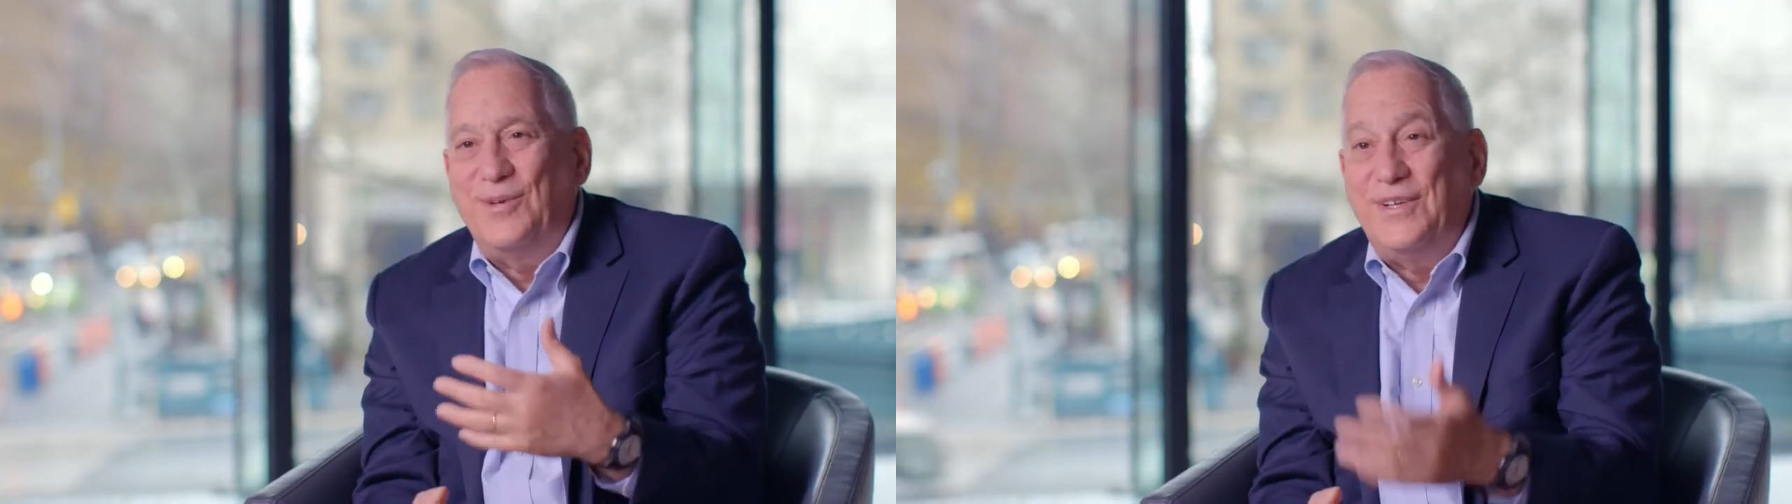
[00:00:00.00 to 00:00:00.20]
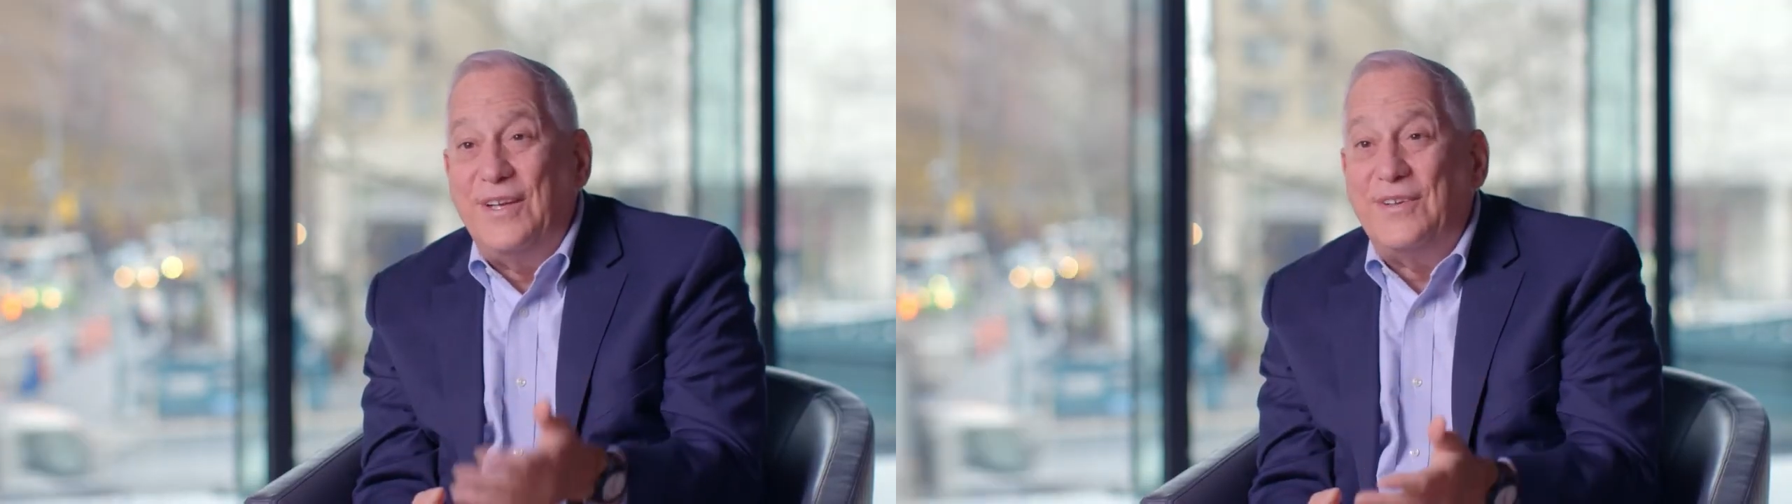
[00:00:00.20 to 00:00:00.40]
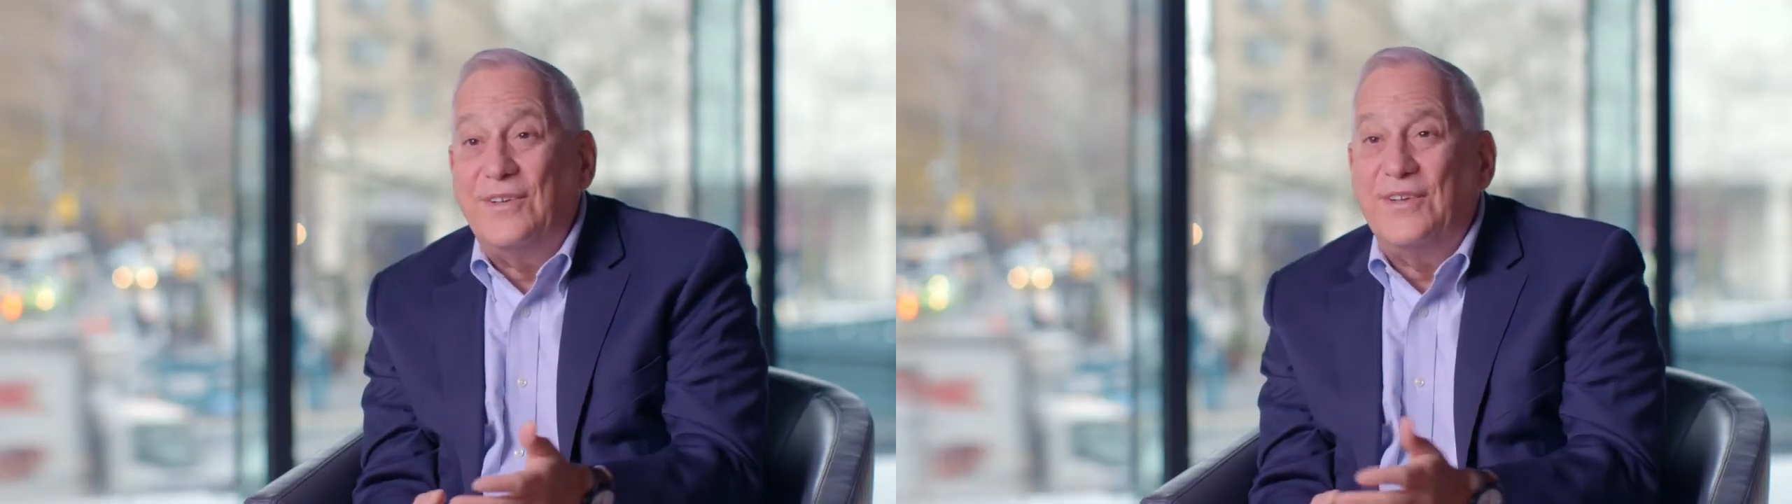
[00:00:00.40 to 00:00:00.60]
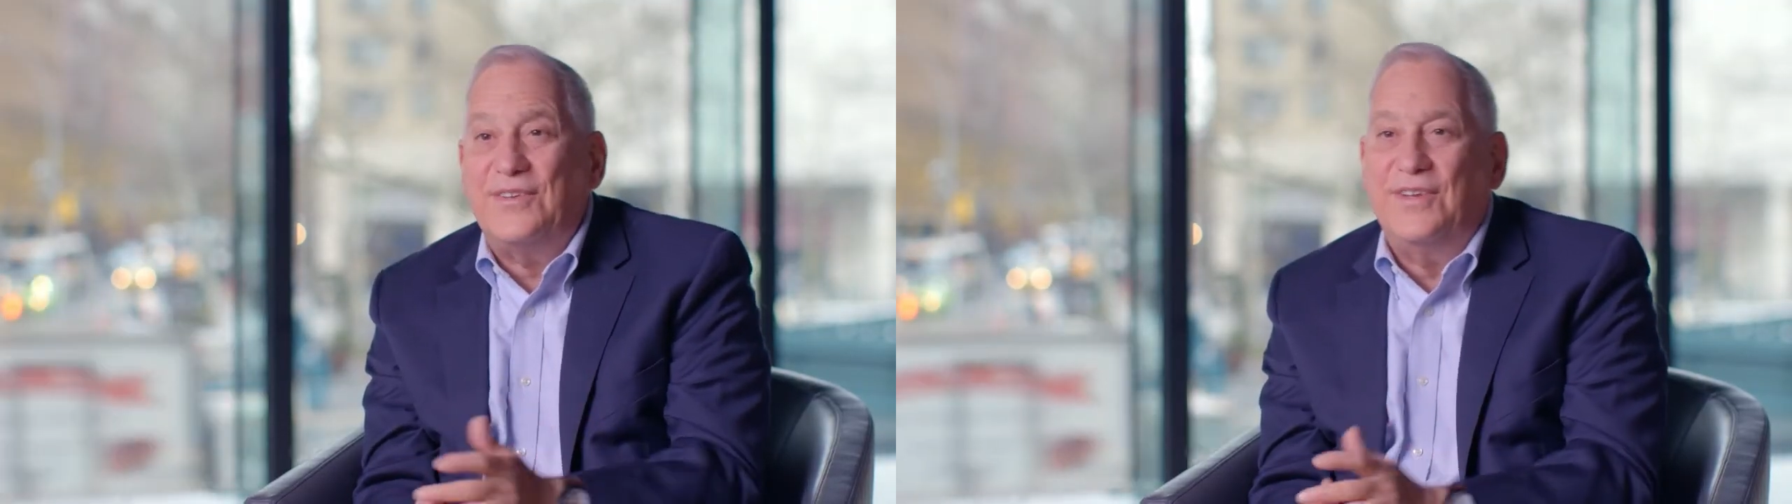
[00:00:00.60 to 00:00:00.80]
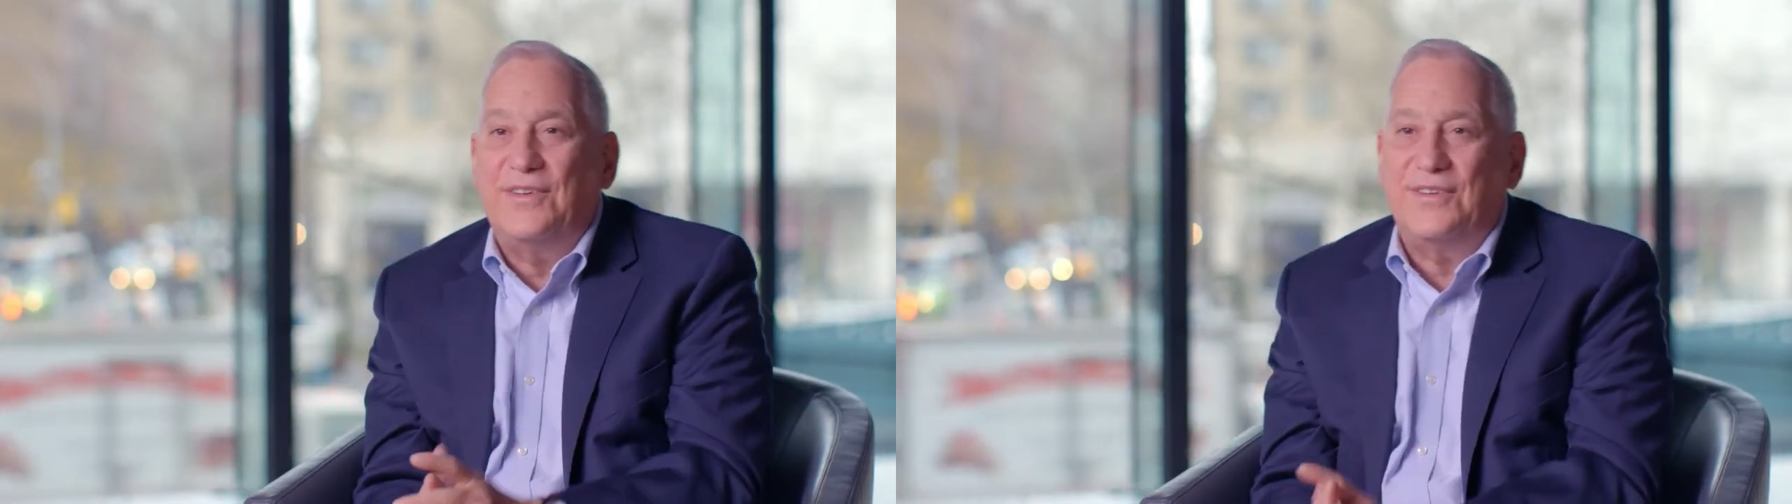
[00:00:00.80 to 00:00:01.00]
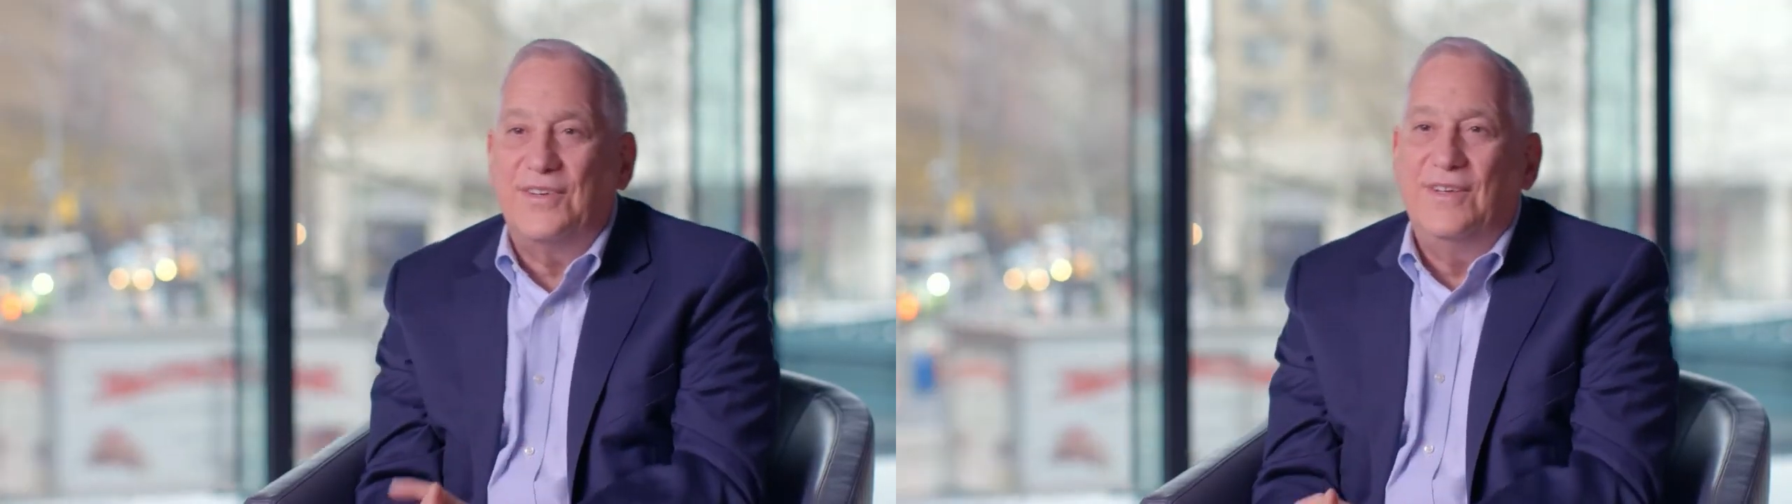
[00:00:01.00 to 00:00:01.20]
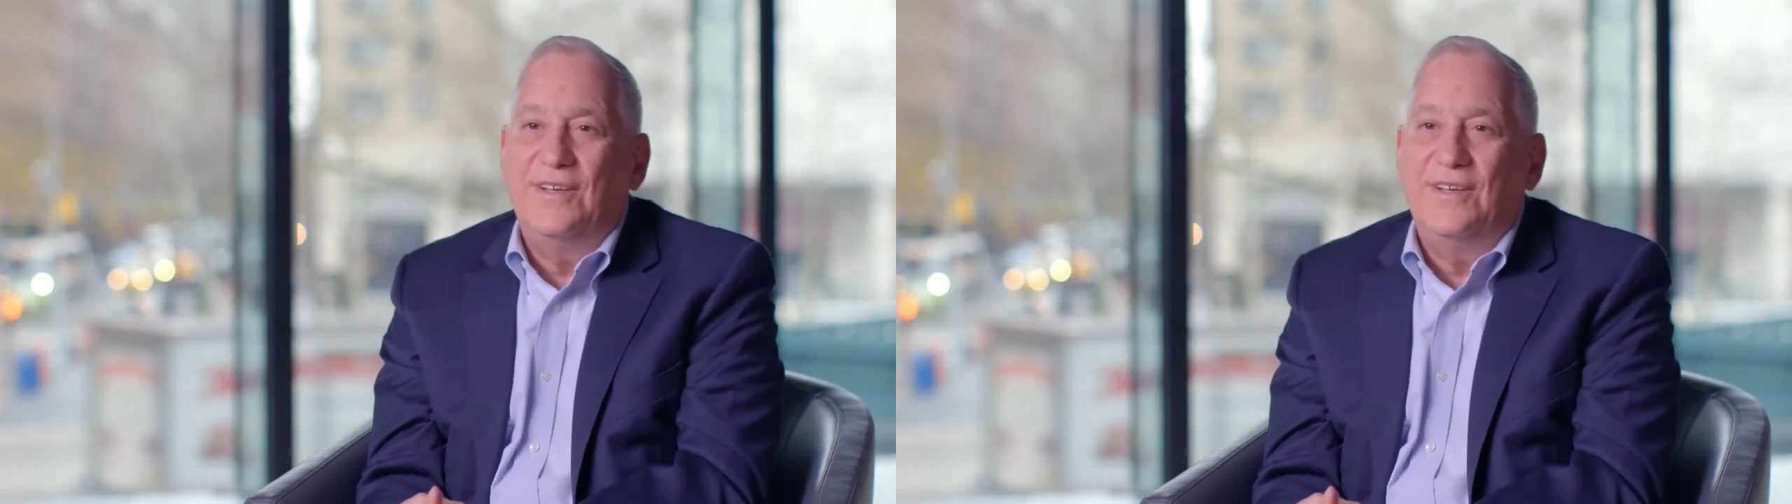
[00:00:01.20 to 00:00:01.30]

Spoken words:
ridiculousness